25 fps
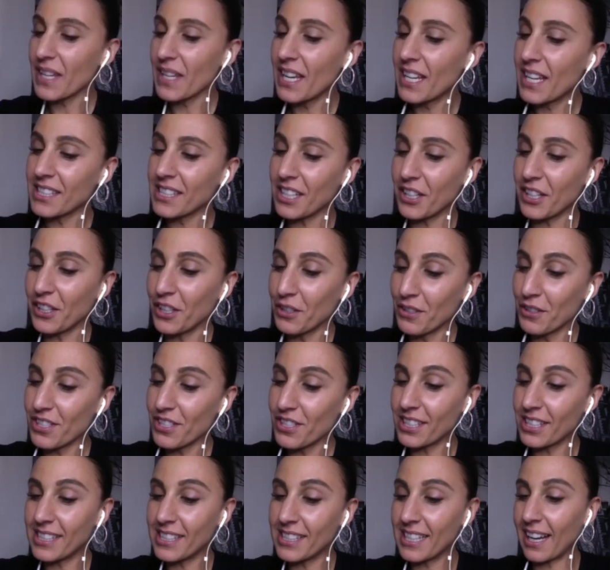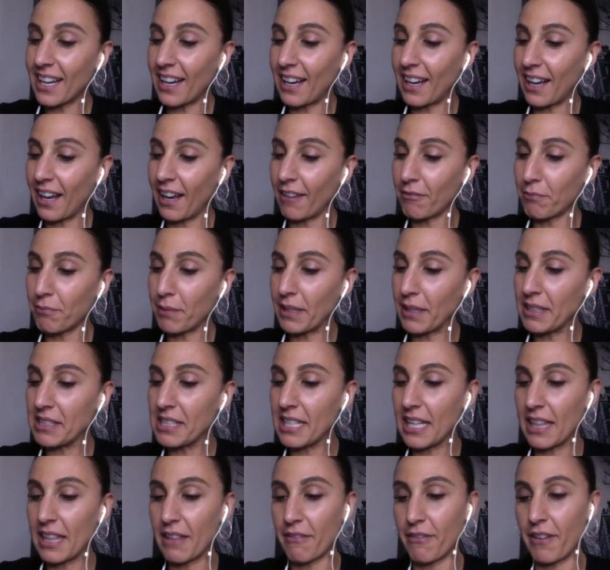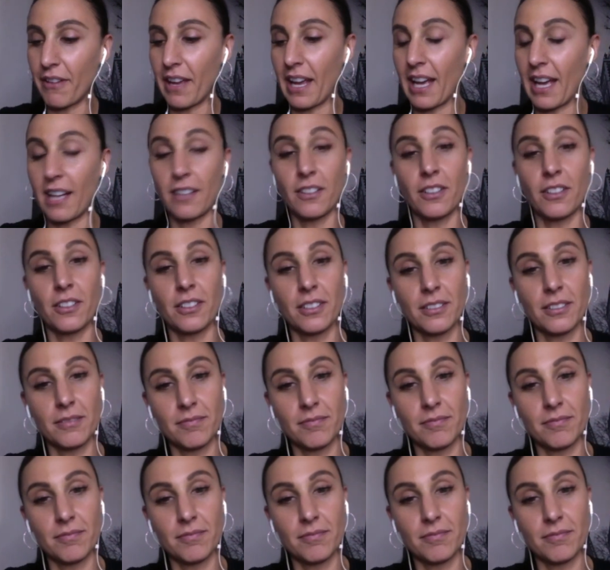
So you and Jessica have been together for how long?